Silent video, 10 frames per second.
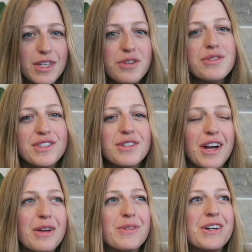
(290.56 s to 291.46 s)
It was
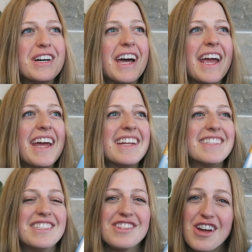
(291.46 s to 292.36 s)
incredible and
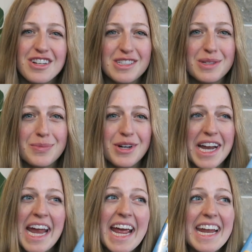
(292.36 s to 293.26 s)
did not
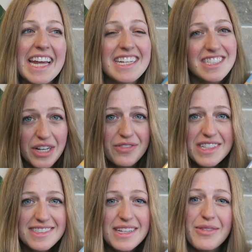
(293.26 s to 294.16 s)
disappoint, and I can
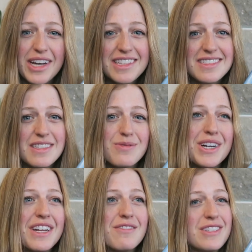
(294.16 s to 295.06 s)
definitely see why this is
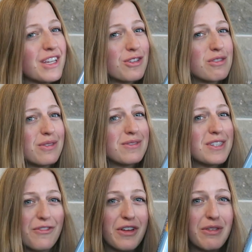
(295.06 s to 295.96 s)
one of Taylor Swift's
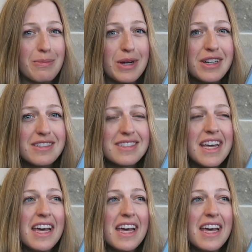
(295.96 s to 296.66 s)
favorite books,